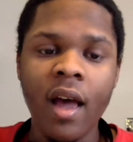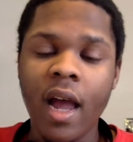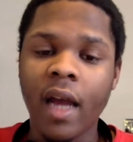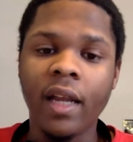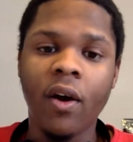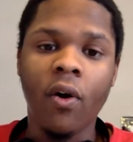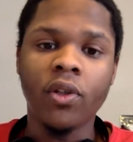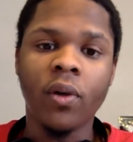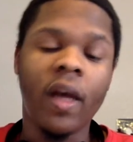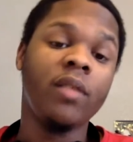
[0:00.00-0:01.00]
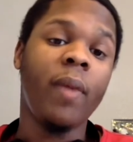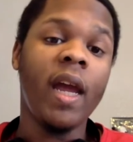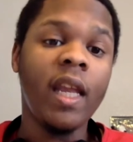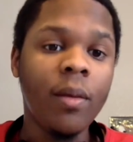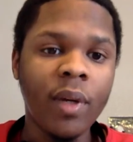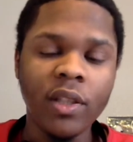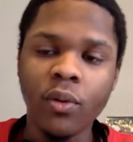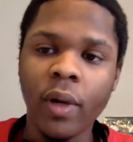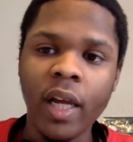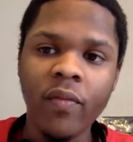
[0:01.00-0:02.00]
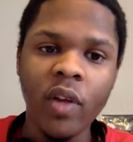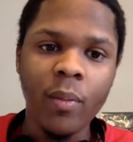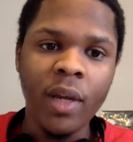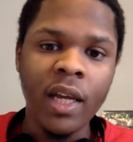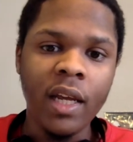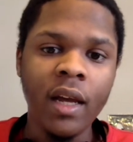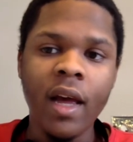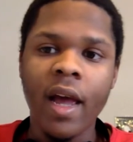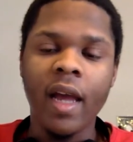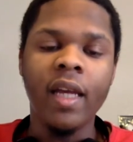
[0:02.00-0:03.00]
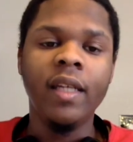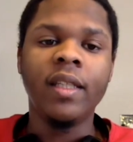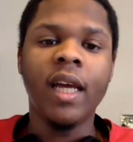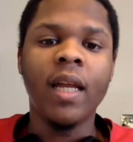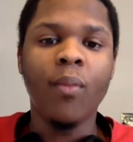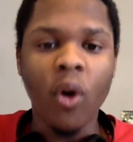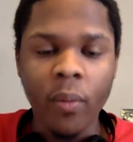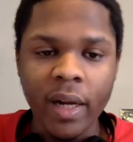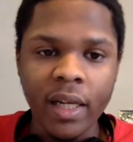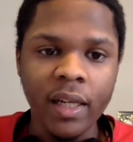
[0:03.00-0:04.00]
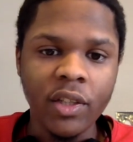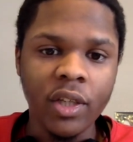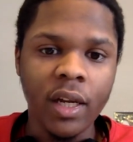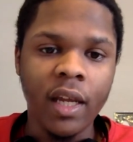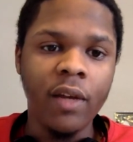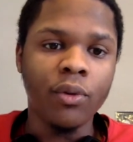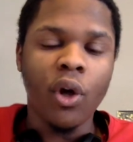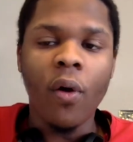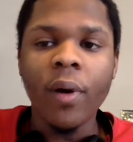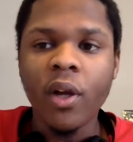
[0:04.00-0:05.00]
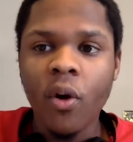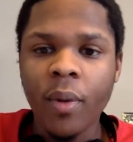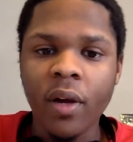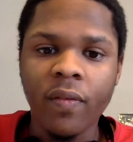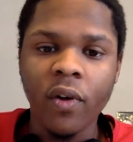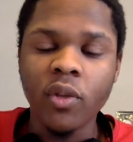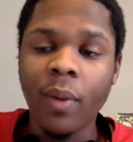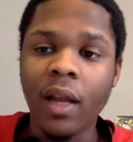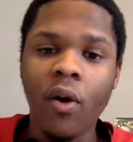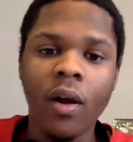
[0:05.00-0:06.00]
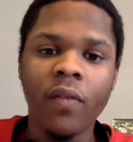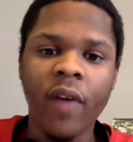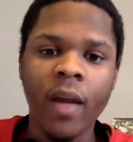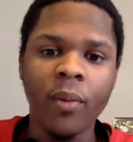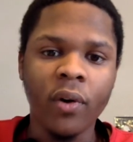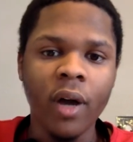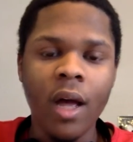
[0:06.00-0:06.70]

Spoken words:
And it also has made him into an MVP. And he's getting more recognition. He was already going to be a first ballot Hall of Famer.